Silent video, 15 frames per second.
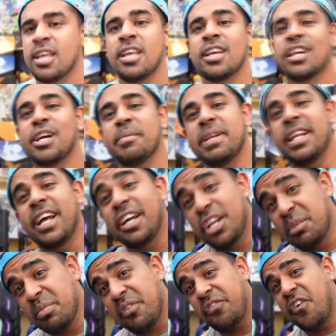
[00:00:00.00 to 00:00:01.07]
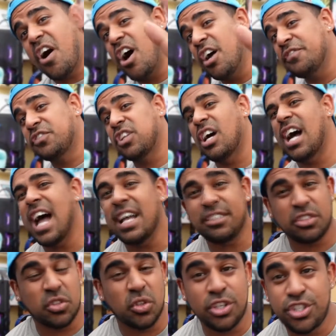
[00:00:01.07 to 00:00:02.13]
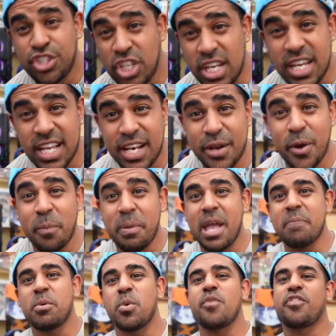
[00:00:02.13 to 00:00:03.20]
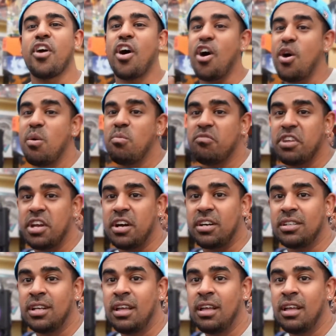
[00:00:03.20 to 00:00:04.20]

Coming in at number 5 slot, I had to sort of cheat a little bit, but we've got Umbreon